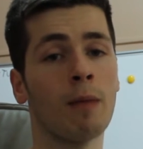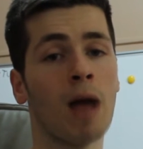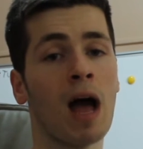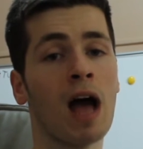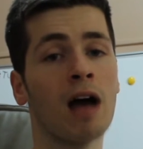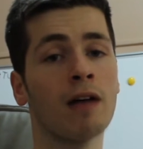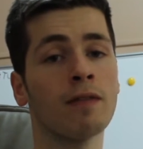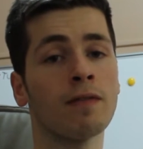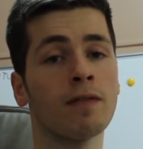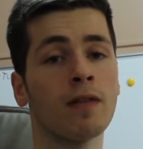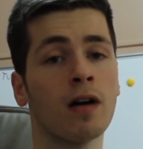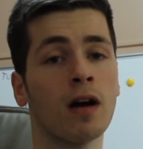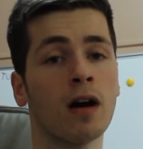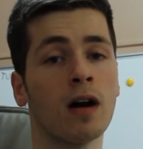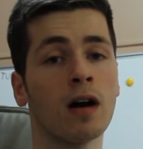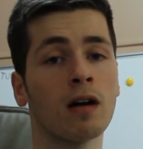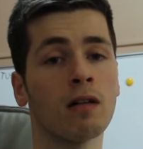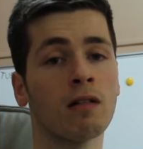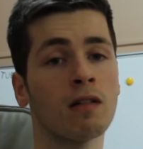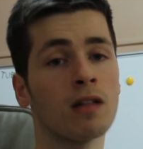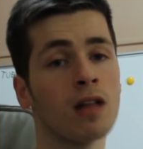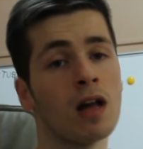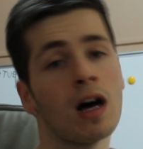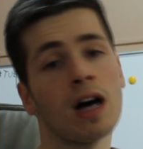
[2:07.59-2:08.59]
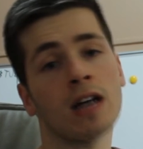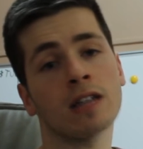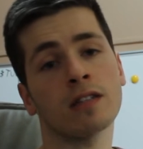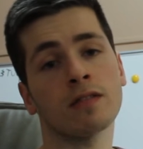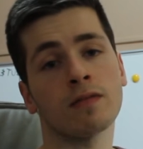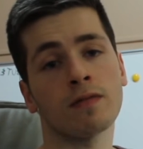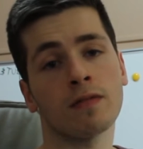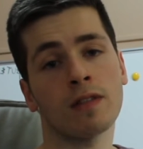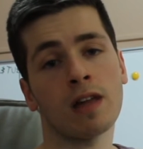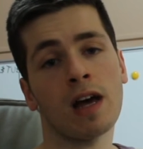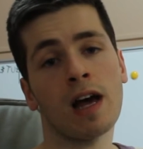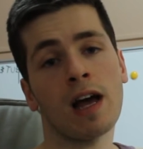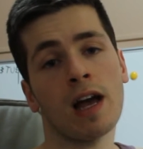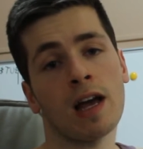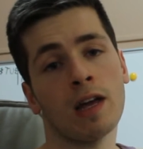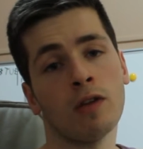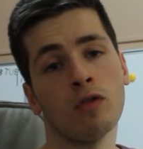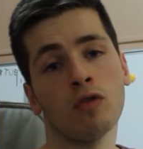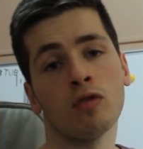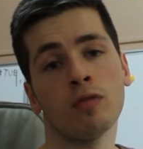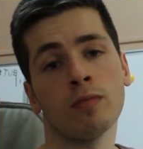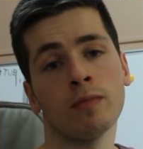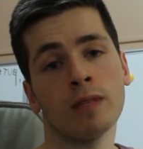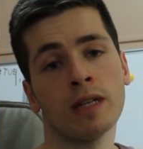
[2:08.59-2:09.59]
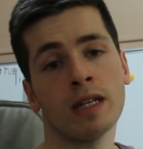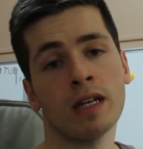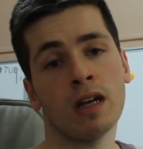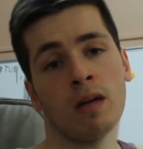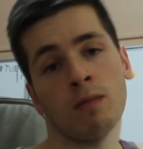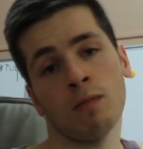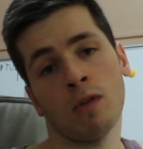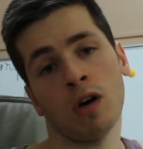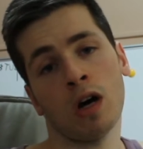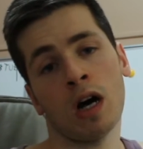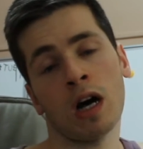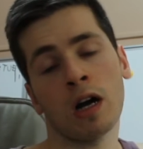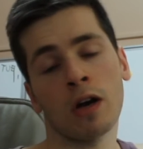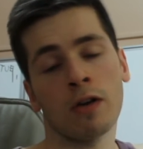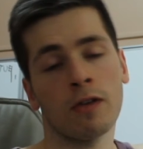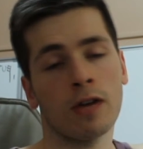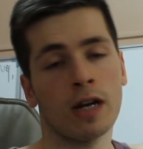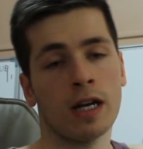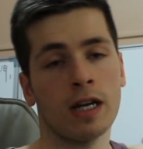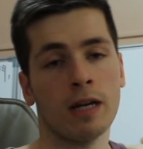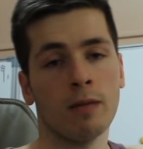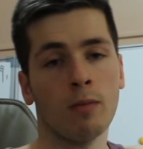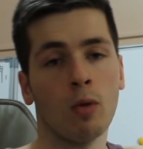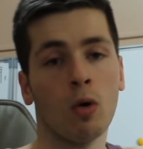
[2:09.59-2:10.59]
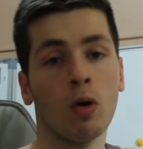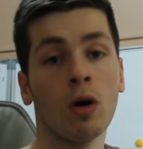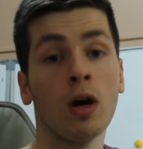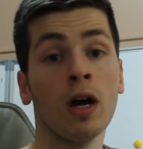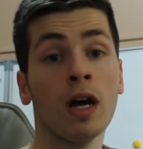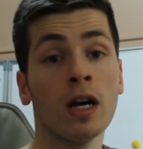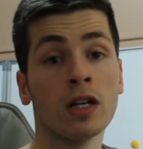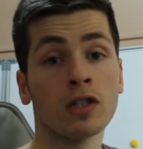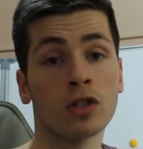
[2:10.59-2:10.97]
have a glass of that, and normally I'm not hungry anymore.